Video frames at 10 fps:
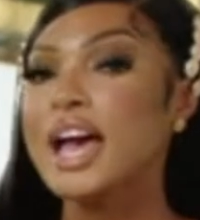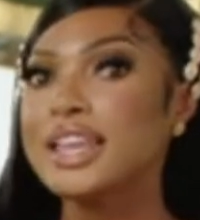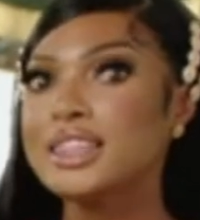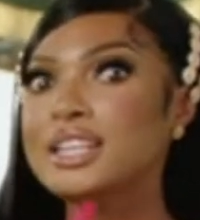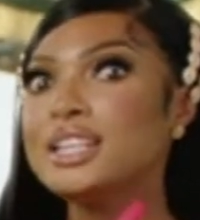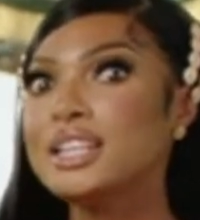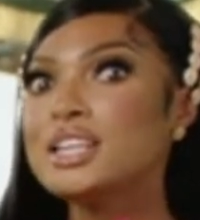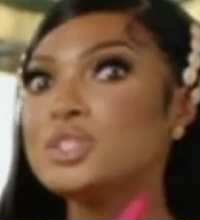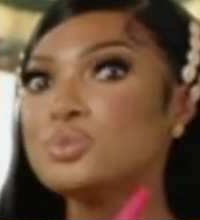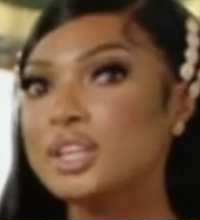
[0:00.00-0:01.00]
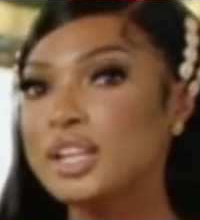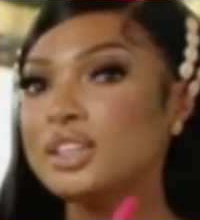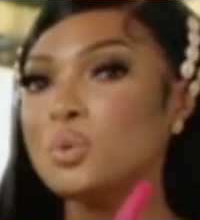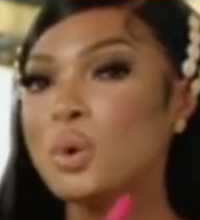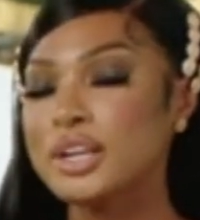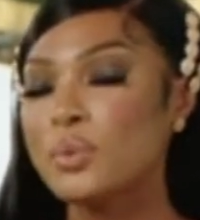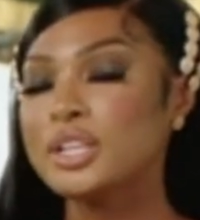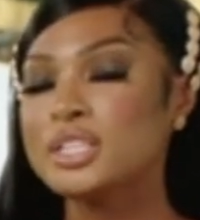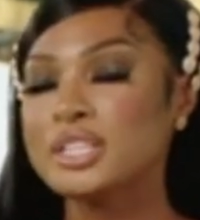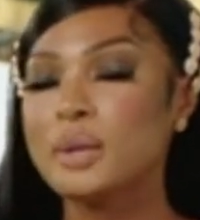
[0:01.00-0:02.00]
I think Nina is really the one that we
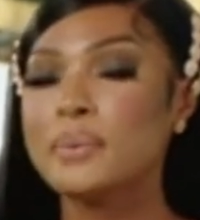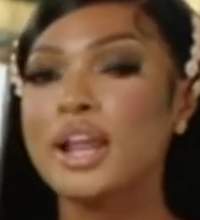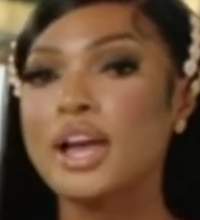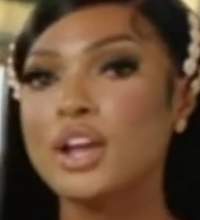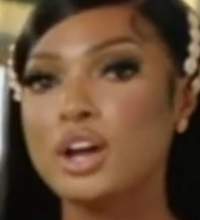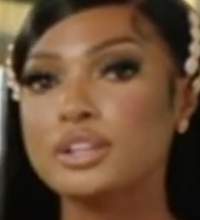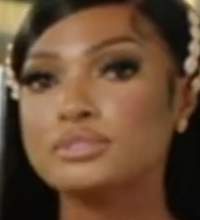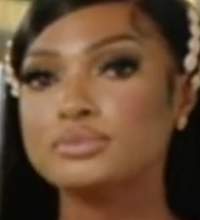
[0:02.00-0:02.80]
need to keep an eye on.